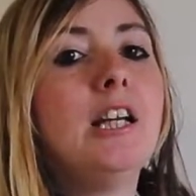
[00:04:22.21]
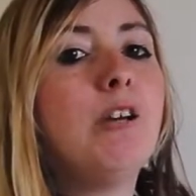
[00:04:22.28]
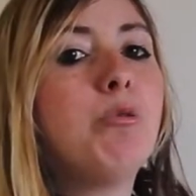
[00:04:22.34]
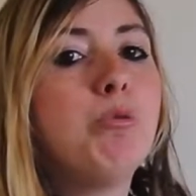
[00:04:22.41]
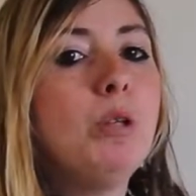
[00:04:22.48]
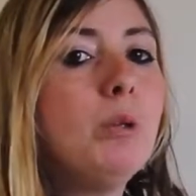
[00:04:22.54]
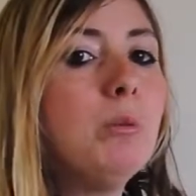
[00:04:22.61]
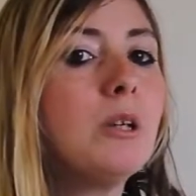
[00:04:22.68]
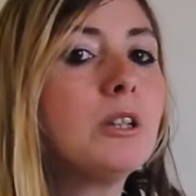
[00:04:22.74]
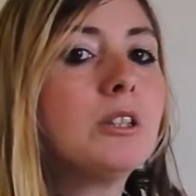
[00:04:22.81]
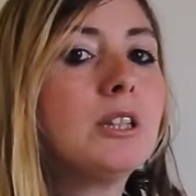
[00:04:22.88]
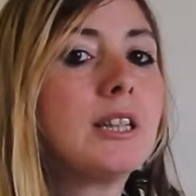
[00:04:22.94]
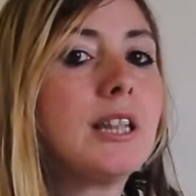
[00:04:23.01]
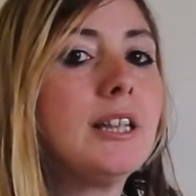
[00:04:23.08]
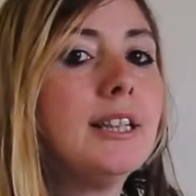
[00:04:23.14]
If we were
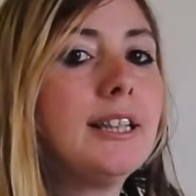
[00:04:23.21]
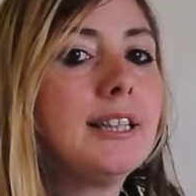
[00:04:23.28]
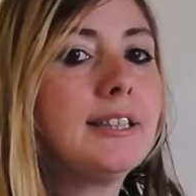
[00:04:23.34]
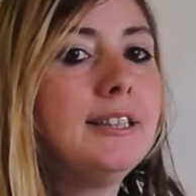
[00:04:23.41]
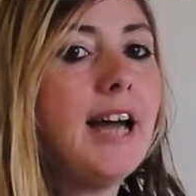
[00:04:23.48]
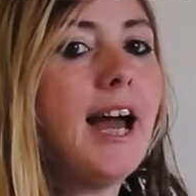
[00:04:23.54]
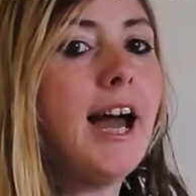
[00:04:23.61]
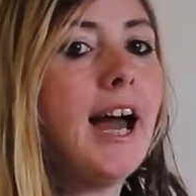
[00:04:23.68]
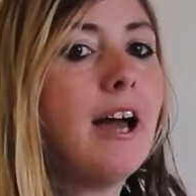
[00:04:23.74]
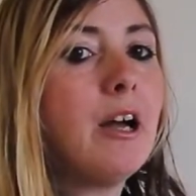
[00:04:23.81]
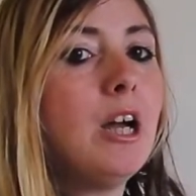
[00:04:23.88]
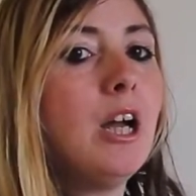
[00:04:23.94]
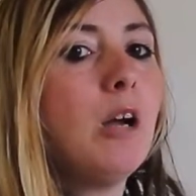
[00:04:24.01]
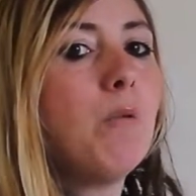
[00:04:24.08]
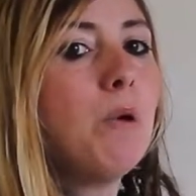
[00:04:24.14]
to click
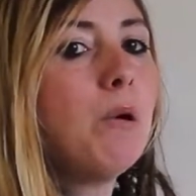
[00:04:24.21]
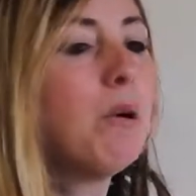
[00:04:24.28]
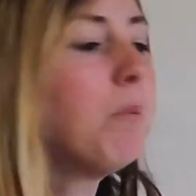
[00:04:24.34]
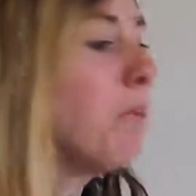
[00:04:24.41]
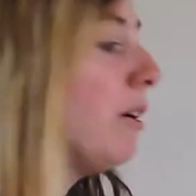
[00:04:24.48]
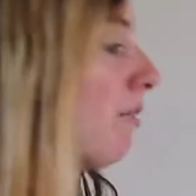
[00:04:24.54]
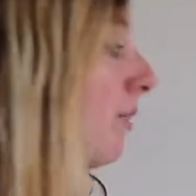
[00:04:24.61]
that, we will be